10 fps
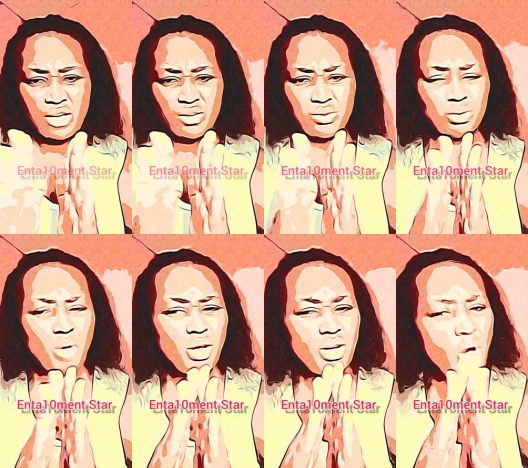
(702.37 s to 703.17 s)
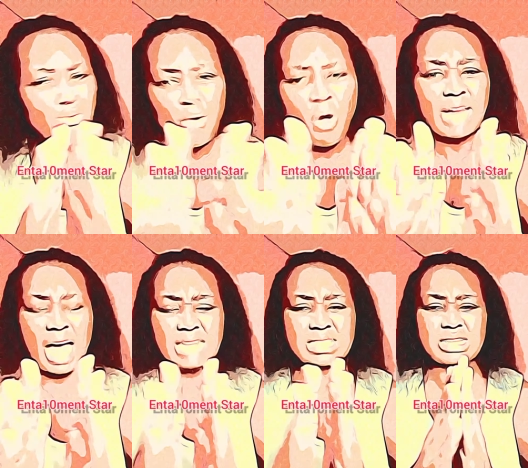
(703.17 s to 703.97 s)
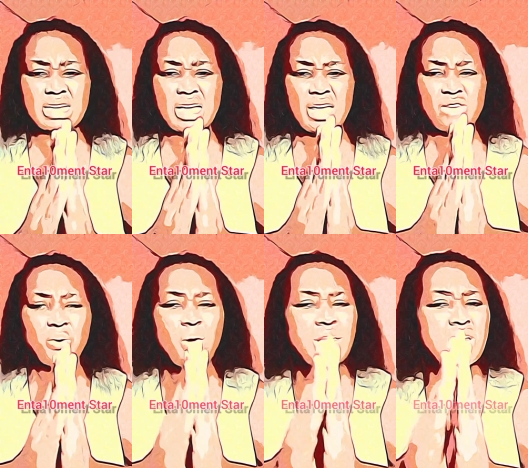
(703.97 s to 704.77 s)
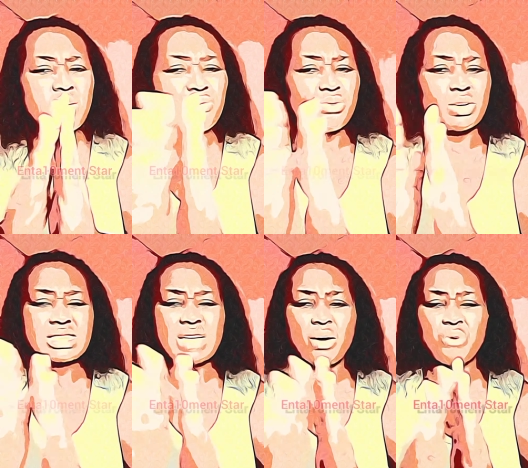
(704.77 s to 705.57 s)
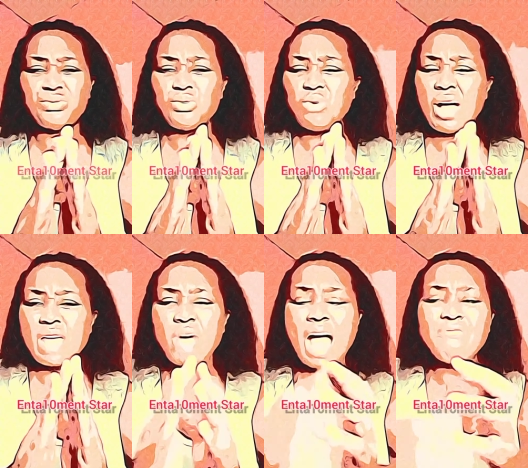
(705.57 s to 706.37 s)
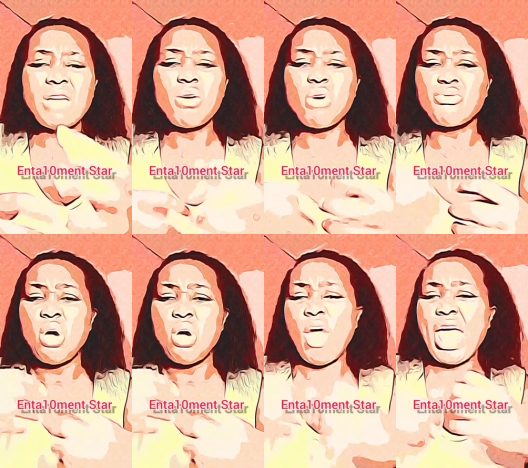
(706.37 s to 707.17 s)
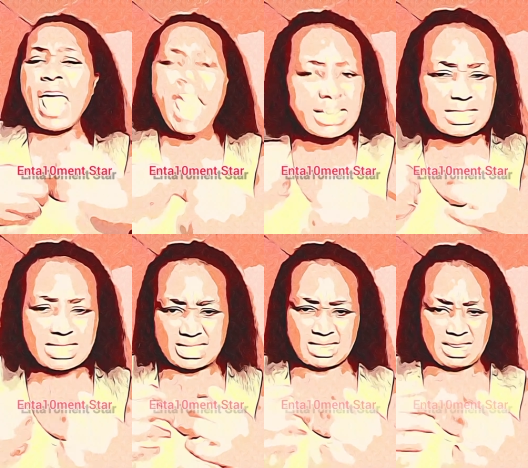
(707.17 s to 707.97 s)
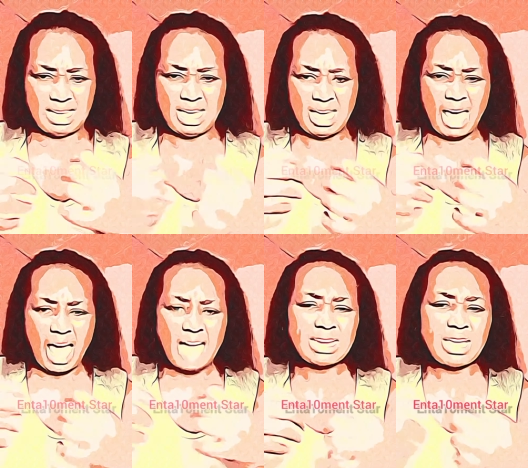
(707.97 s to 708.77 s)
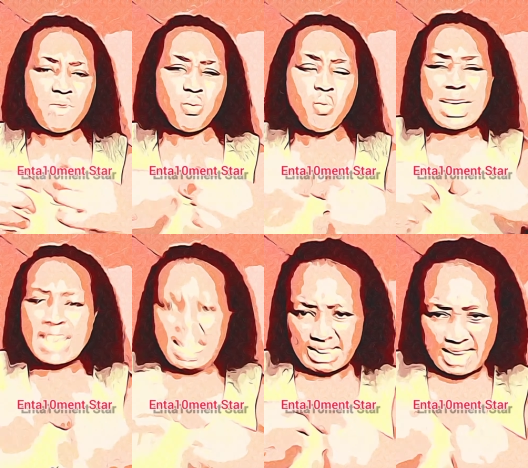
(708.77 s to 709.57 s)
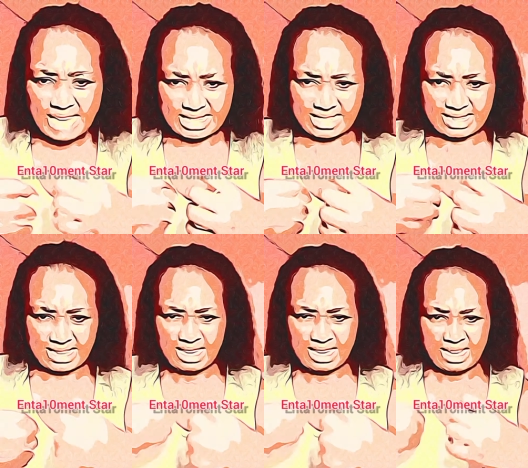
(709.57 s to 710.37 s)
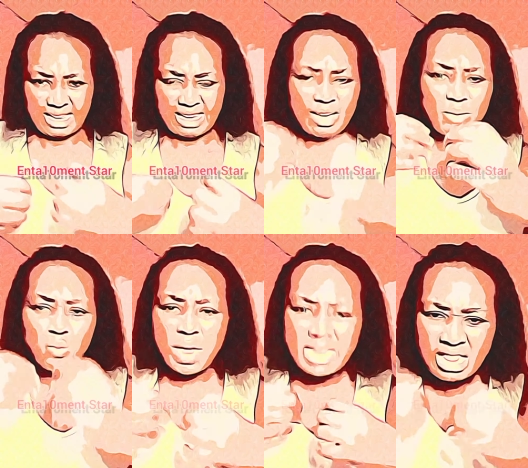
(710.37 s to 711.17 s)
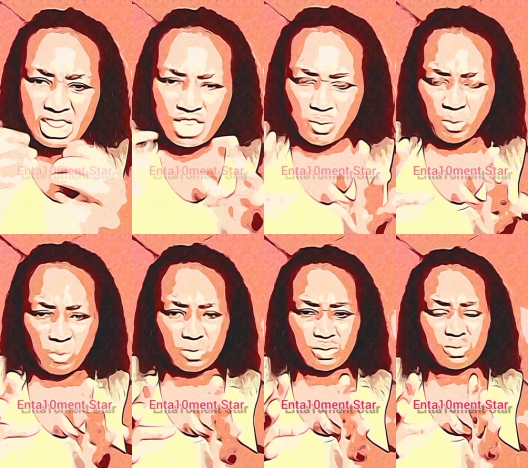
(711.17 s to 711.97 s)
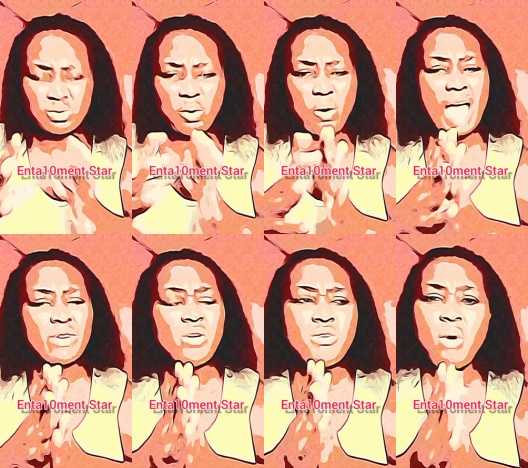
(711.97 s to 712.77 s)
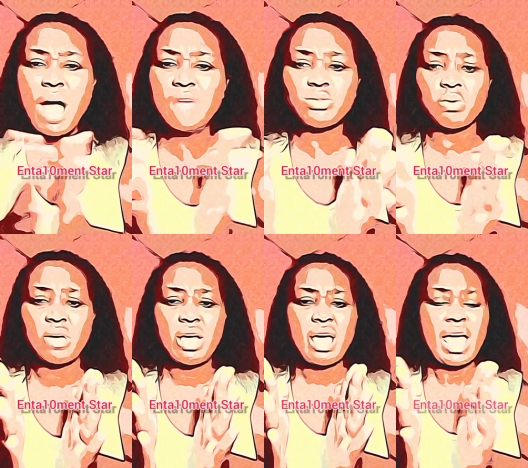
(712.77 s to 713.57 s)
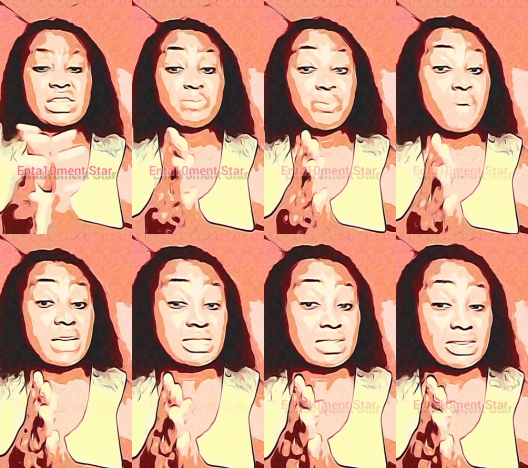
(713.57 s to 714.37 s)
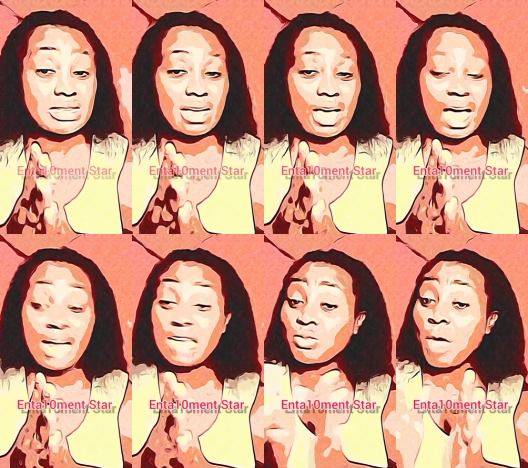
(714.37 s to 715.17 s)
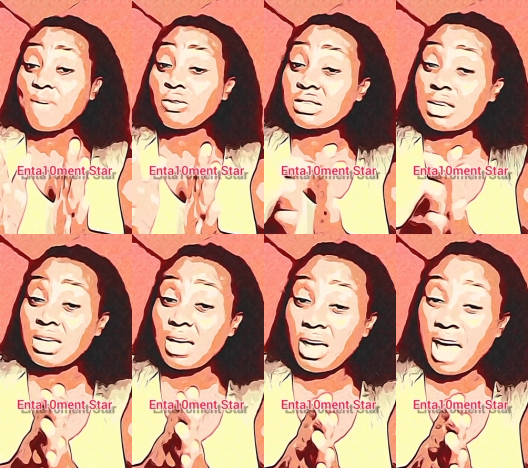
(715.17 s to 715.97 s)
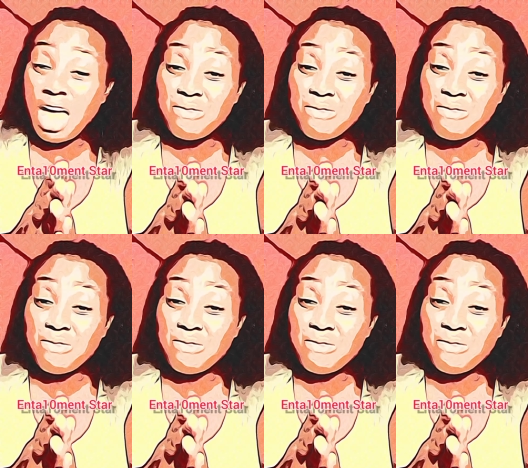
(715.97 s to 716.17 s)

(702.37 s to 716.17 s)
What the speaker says: others. You only love yourself. You have a lot of hate and wickedness within you. So I don't know how to express this. And that is why you see every time,